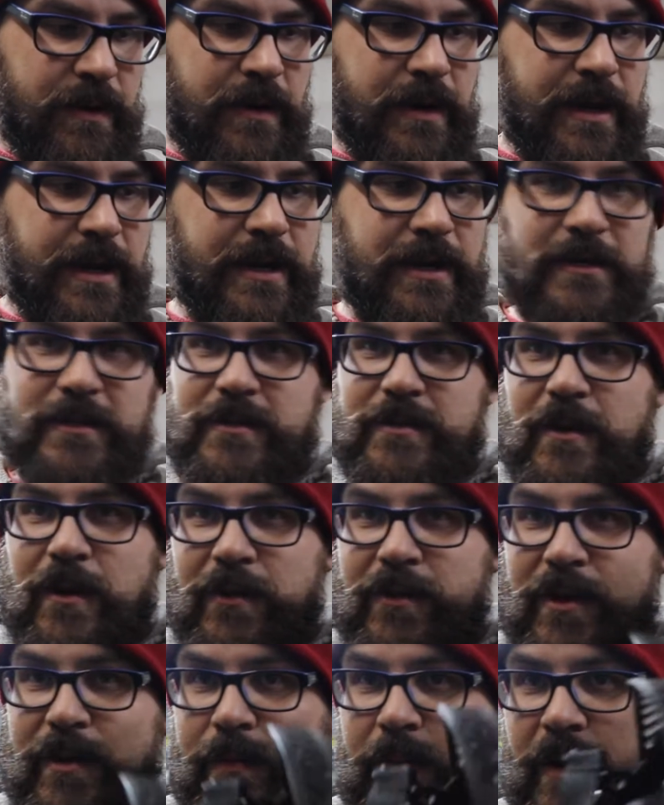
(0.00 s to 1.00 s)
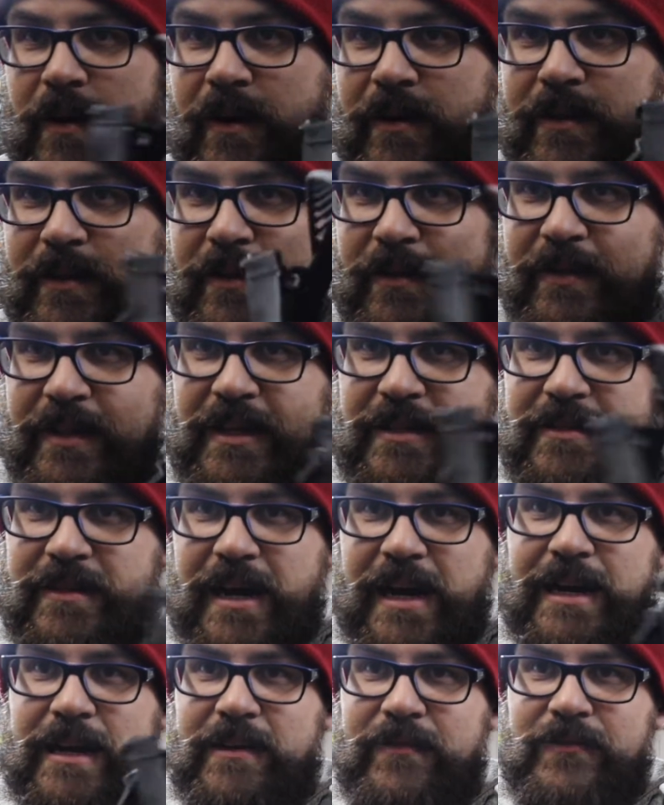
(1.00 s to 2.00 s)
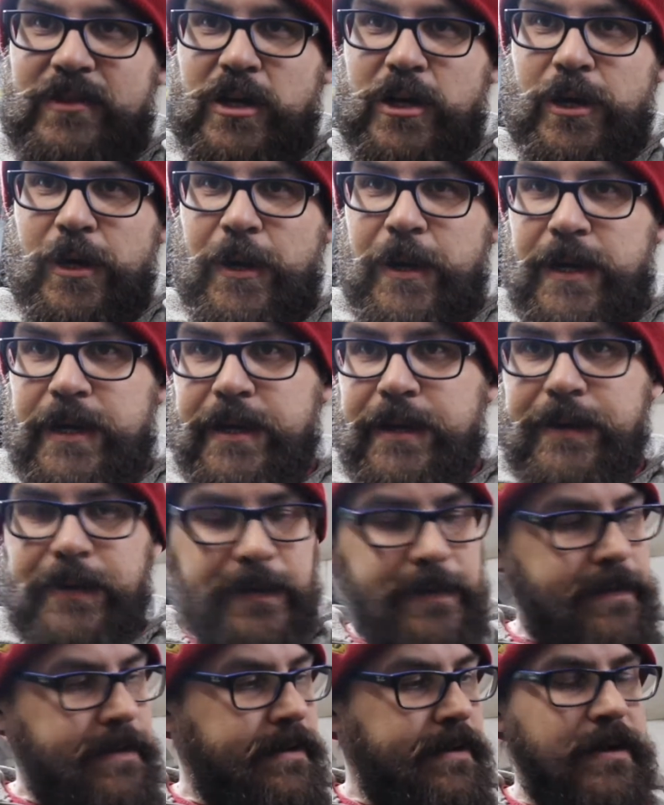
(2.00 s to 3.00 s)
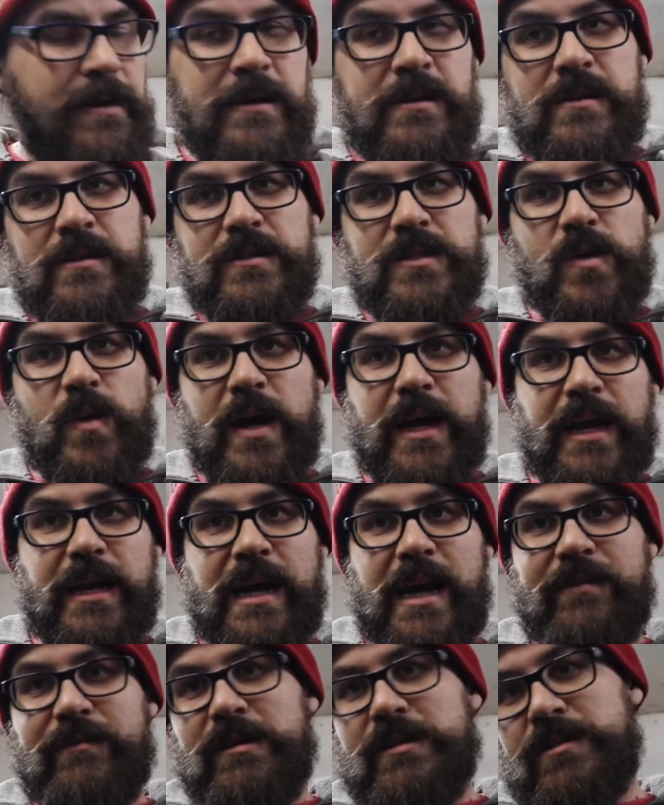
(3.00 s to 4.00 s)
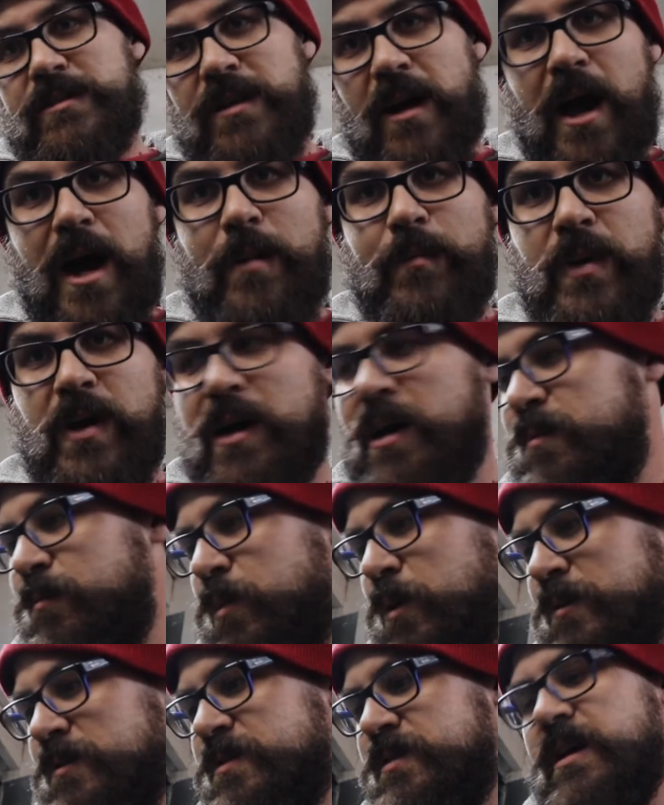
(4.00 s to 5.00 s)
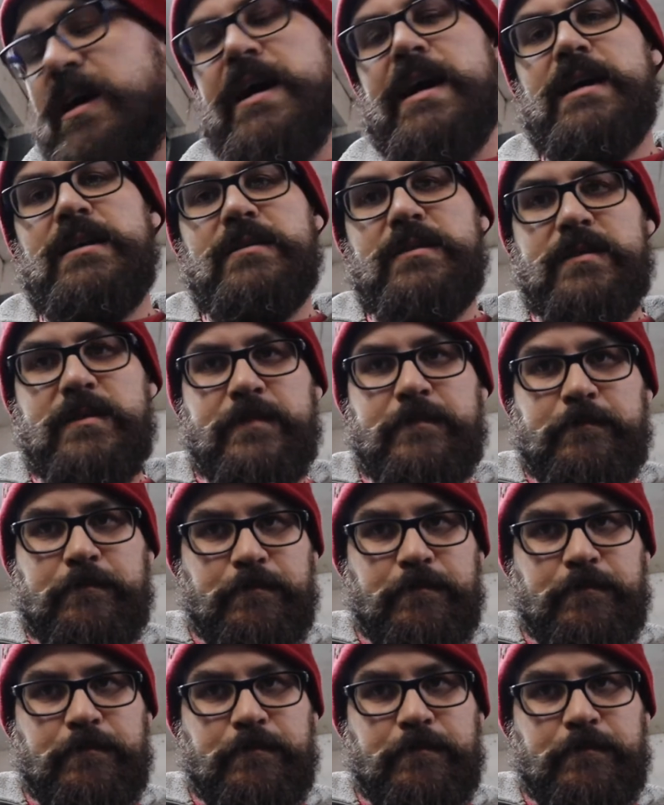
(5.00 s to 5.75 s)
and install them on this side of the hood so I can have a stop on both sides.